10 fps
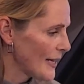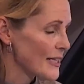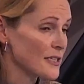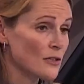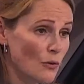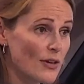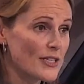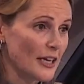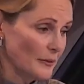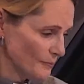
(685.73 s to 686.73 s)
and it's
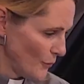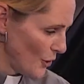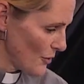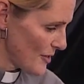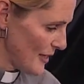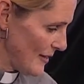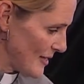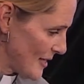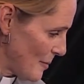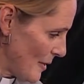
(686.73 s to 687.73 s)
noisy. You'll see
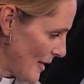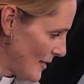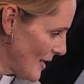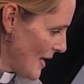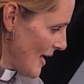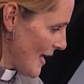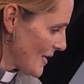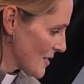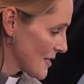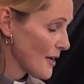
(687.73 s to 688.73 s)
this in a minute.
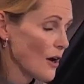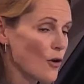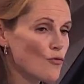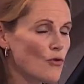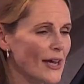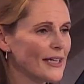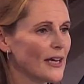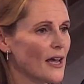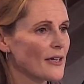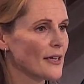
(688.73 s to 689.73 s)
It's a
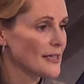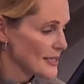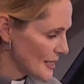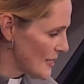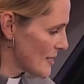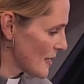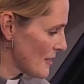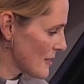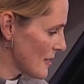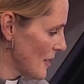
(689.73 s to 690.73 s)
regular,
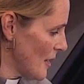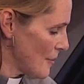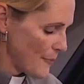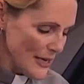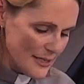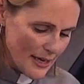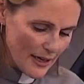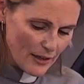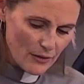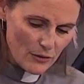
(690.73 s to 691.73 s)
consistent
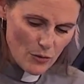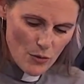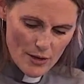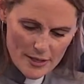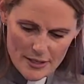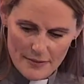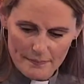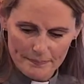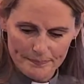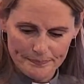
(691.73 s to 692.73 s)
beating noise.